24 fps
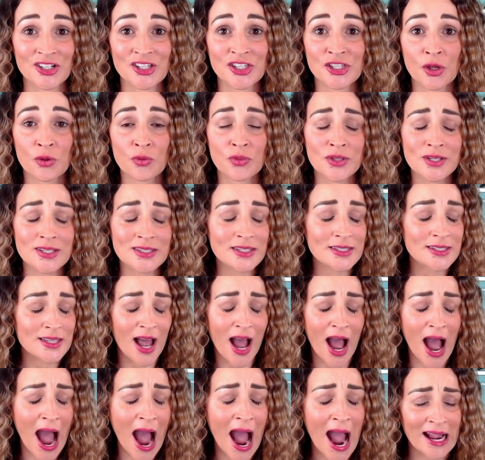So this is a
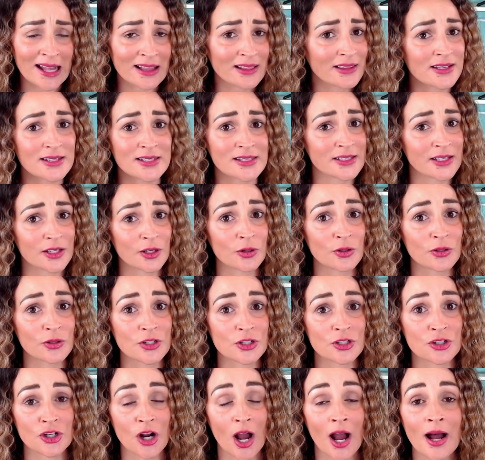highly skilled
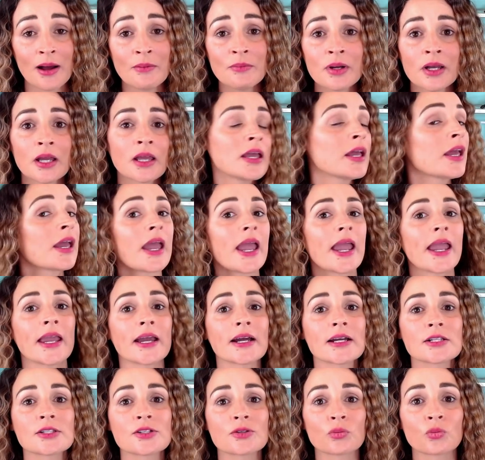job
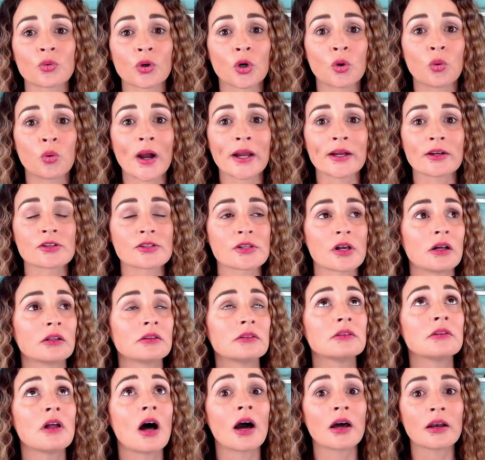and requires a
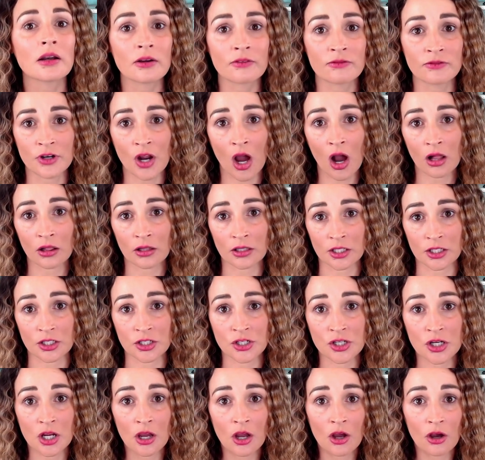lot of
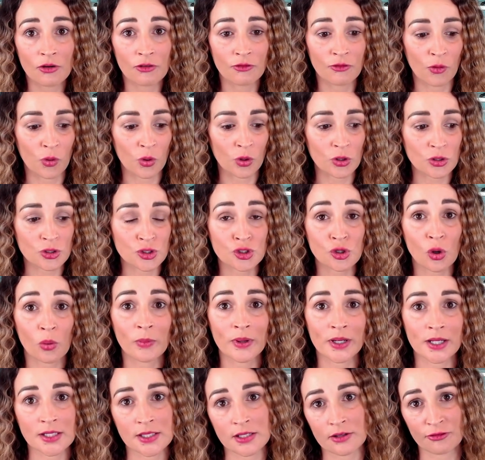knowledge for so
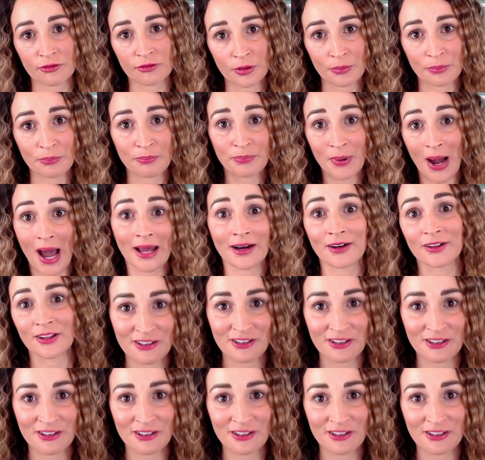many different bodily